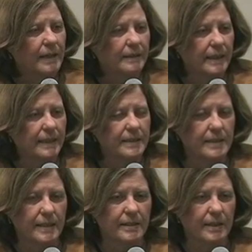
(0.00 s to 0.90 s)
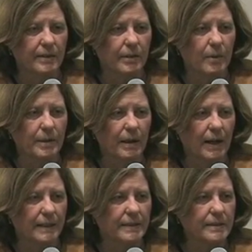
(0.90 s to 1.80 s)
latest things that are going
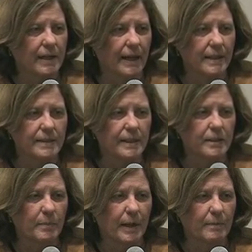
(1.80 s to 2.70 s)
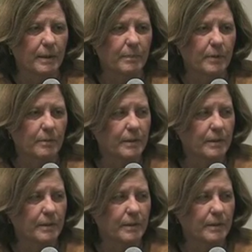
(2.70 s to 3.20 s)
on in science that you might want to put